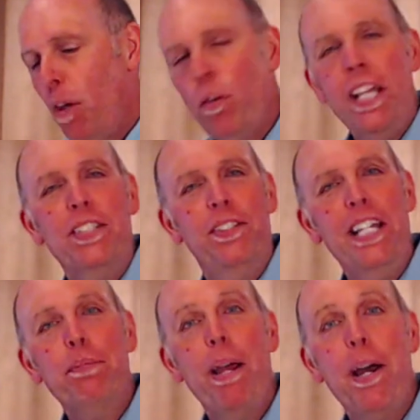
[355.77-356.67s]
Okay, so
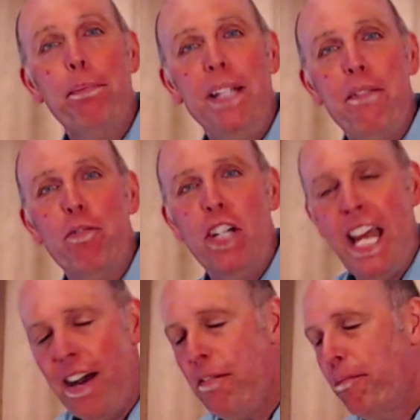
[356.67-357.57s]
that's my update for
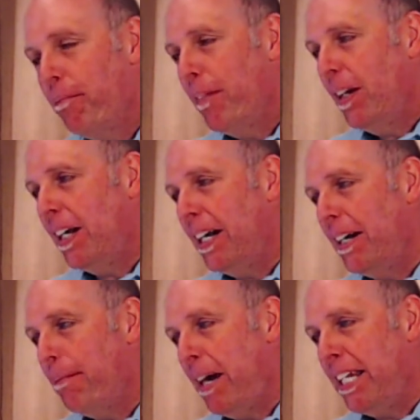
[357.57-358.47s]
now.
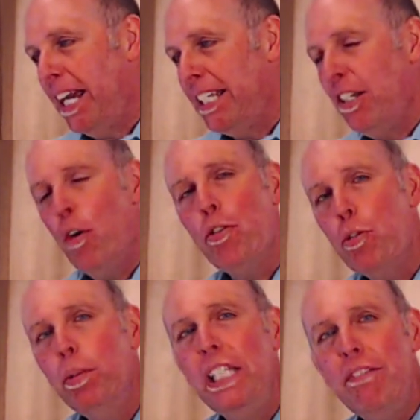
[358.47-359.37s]
I know
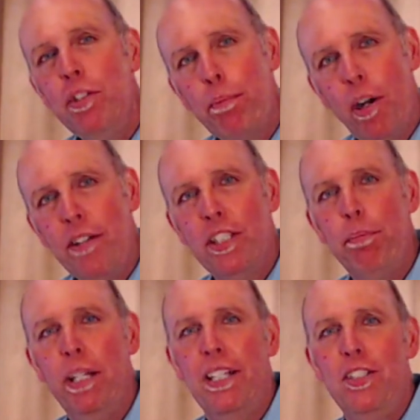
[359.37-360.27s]
you believe in the project
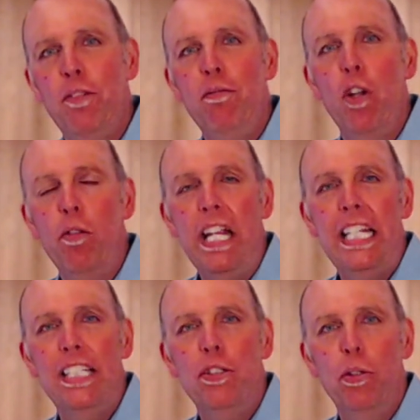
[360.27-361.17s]
because you've
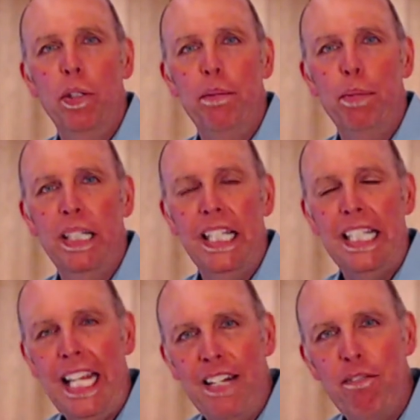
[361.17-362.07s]
donated to it, but
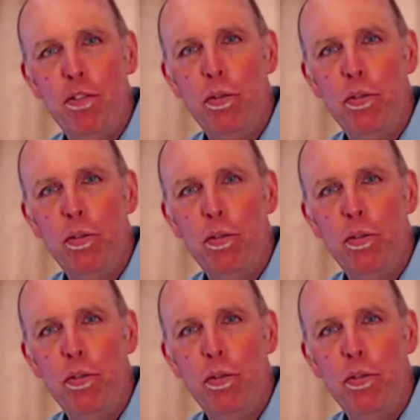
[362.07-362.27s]
again, if